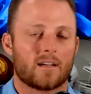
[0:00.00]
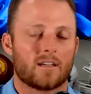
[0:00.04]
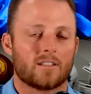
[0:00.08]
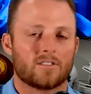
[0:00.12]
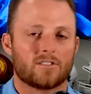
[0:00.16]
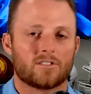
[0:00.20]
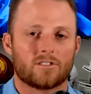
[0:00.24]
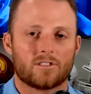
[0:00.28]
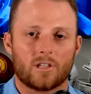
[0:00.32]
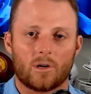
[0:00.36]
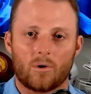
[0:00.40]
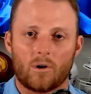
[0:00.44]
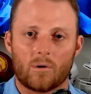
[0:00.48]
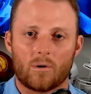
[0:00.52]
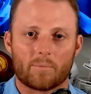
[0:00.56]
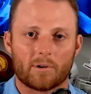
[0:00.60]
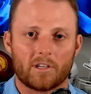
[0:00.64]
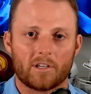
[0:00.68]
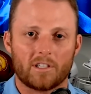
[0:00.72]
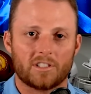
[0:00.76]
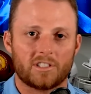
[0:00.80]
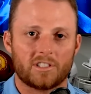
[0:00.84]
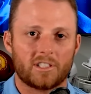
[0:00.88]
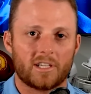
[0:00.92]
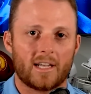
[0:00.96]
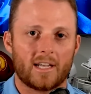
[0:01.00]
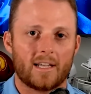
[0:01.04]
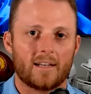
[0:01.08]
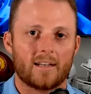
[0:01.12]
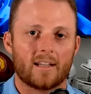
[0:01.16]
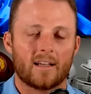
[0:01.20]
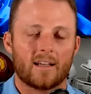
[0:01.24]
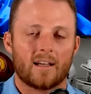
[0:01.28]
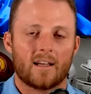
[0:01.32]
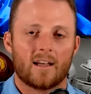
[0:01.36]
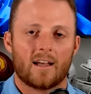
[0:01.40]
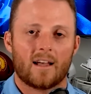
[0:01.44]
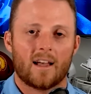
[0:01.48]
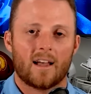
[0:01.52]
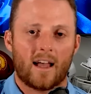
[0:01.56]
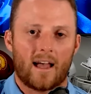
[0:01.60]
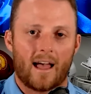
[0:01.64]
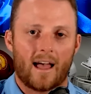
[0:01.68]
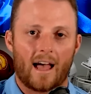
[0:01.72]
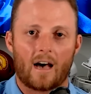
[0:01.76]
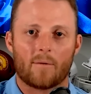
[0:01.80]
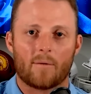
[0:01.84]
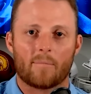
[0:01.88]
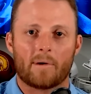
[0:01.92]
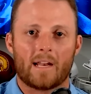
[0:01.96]
So appreciate
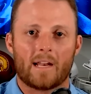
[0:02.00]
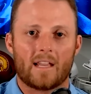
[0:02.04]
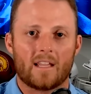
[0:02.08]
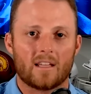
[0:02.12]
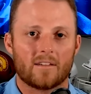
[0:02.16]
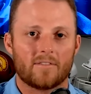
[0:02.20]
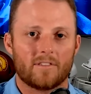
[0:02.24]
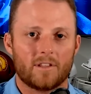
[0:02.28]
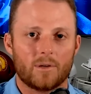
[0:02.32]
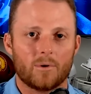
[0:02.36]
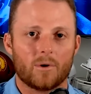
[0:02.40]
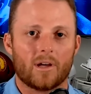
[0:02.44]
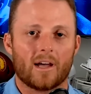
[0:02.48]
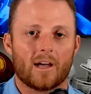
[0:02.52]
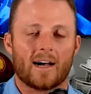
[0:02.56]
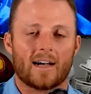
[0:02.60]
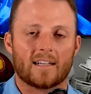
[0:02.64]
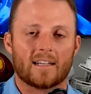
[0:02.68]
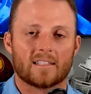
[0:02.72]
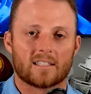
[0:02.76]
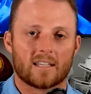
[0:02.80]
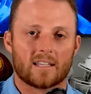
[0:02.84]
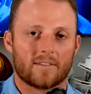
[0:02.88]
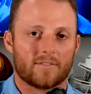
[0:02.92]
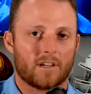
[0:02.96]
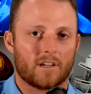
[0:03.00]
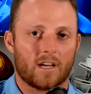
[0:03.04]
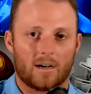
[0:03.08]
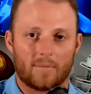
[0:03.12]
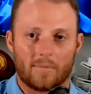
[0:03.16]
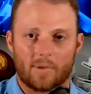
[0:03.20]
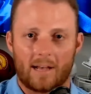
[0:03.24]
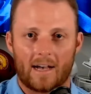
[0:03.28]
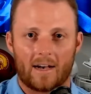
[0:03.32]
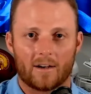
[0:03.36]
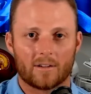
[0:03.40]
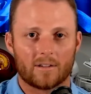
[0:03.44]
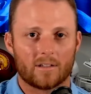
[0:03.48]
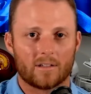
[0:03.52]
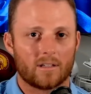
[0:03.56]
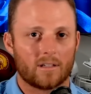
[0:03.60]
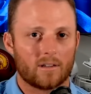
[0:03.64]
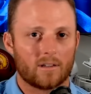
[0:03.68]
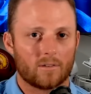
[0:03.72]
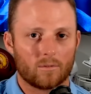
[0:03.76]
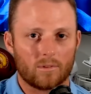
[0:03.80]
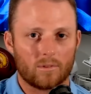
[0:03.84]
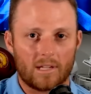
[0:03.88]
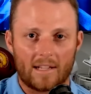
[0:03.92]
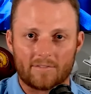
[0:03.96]
how many of you guys have come out,
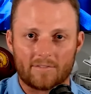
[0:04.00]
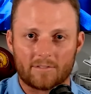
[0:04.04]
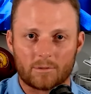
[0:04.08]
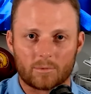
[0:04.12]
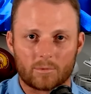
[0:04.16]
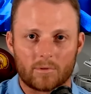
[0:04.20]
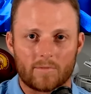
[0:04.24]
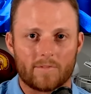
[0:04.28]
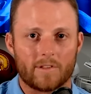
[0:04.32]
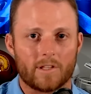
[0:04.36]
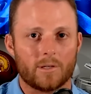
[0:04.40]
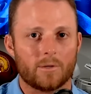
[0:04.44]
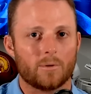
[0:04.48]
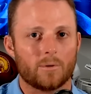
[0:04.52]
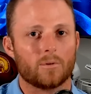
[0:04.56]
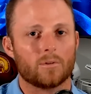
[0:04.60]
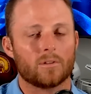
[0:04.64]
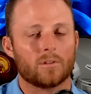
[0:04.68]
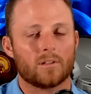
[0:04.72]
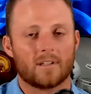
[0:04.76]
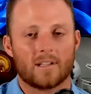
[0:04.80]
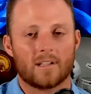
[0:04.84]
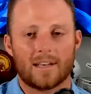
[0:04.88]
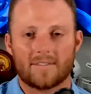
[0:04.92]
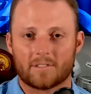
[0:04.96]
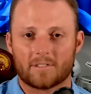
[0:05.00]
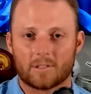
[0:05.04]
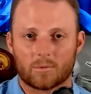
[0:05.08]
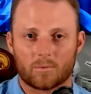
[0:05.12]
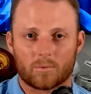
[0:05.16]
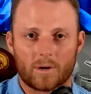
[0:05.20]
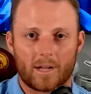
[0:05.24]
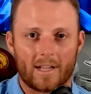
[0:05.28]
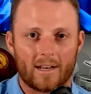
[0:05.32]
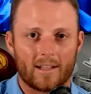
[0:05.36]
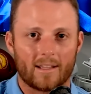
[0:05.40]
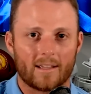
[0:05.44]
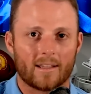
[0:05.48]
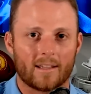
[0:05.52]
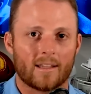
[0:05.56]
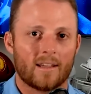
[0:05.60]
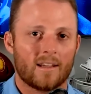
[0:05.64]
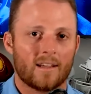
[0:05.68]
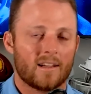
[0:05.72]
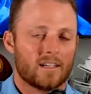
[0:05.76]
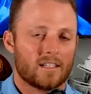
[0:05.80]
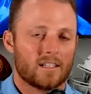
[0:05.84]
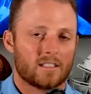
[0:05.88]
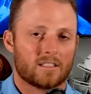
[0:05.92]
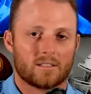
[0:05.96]
left a review, left a rating,
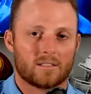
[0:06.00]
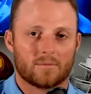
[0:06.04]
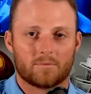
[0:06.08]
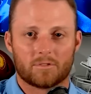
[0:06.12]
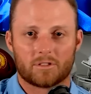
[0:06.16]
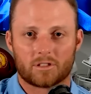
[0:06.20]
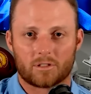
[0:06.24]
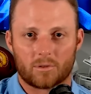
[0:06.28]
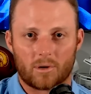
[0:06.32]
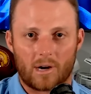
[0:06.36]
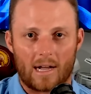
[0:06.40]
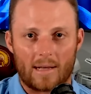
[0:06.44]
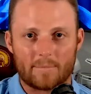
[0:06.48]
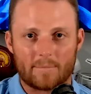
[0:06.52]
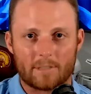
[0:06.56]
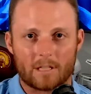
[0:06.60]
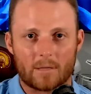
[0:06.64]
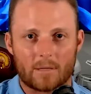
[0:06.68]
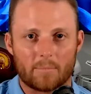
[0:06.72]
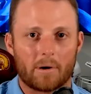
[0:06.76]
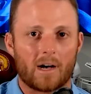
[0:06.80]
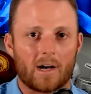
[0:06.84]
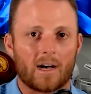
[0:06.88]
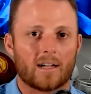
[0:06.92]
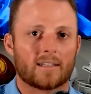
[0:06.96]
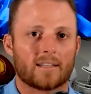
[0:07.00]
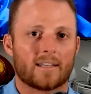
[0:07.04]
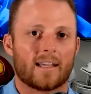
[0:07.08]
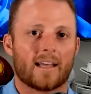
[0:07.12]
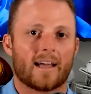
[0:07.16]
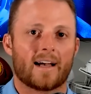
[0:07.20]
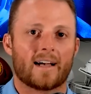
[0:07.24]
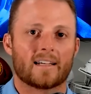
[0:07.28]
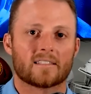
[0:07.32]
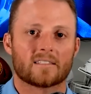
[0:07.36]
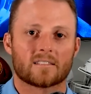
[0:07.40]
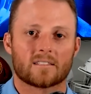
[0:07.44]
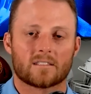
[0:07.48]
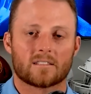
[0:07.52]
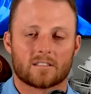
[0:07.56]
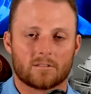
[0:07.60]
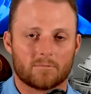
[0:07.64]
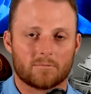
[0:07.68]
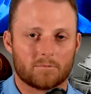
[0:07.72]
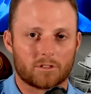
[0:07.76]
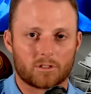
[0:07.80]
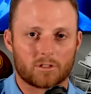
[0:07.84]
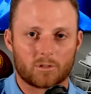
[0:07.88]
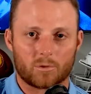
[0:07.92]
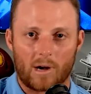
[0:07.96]
subscribe to the podcast,
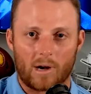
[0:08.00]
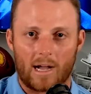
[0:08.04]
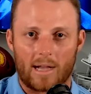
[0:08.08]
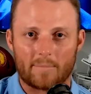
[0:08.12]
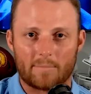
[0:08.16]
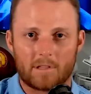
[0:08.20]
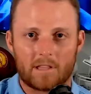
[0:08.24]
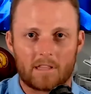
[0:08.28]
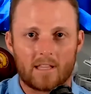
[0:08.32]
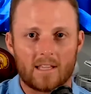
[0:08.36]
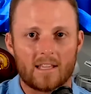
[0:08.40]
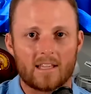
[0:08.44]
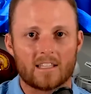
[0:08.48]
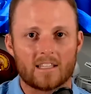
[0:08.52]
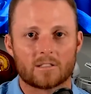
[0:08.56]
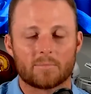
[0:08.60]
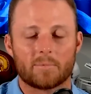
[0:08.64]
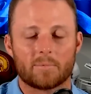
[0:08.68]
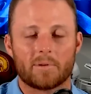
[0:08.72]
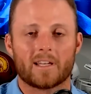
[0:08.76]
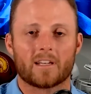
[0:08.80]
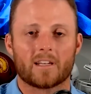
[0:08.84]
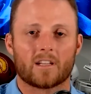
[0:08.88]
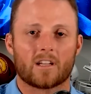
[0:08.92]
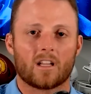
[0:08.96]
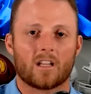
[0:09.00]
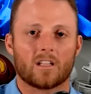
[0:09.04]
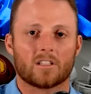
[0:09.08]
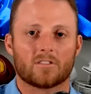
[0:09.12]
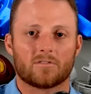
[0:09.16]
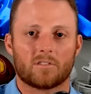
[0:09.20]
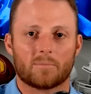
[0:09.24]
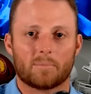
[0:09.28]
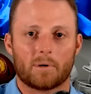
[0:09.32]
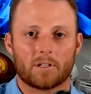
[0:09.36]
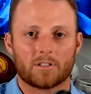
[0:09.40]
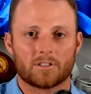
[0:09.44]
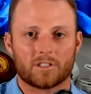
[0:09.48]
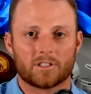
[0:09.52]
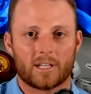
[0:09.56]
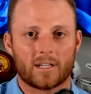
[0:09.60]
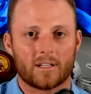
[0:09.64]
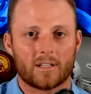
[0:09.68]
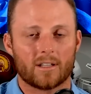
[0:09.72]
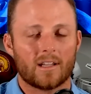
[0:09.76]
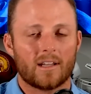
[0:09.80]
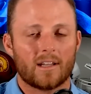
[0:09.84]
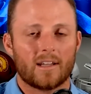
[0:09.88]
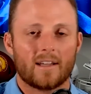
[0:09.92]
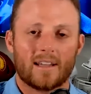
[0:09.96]
subscribe to the E S P N College Football
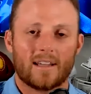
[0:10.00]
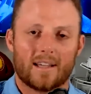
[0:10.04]
channel.